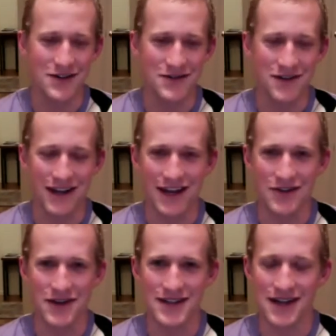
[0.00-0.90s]
funny,
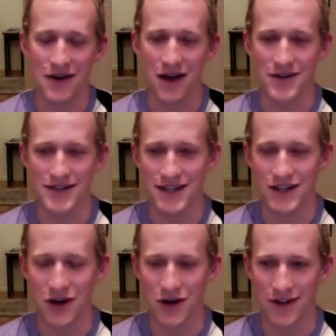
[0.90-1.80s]
Andres. I was in
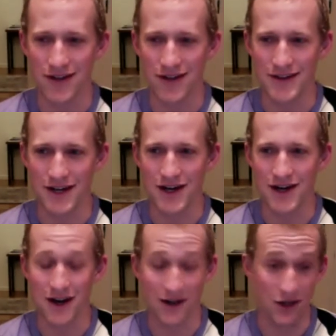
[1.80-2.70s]
Kona this
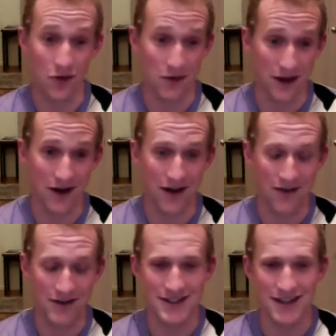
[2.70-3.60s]
year. You were there,
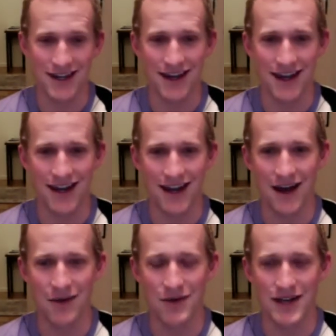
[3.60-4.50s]
obviously, and
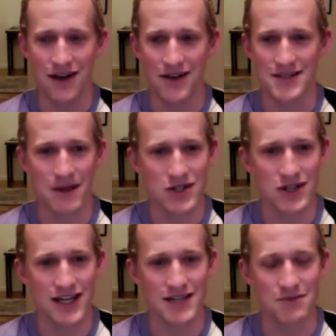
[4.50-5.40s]
I went down to the
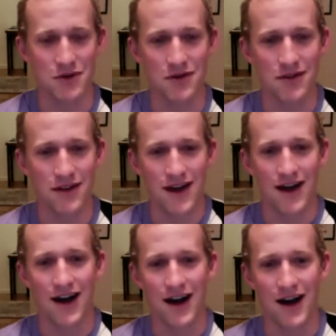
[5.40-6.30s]
Specialized booth
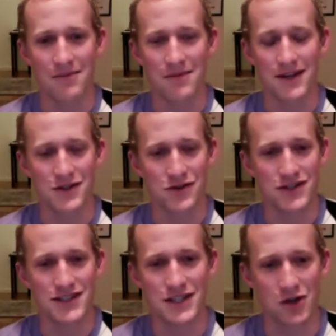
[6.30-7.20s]
because
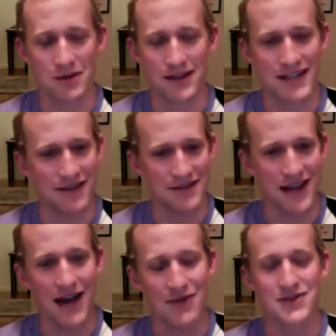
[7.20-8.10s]
Christy told me that Dave
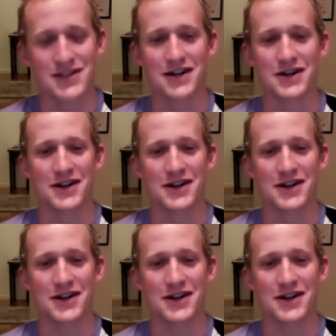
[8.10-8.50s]
Scott was there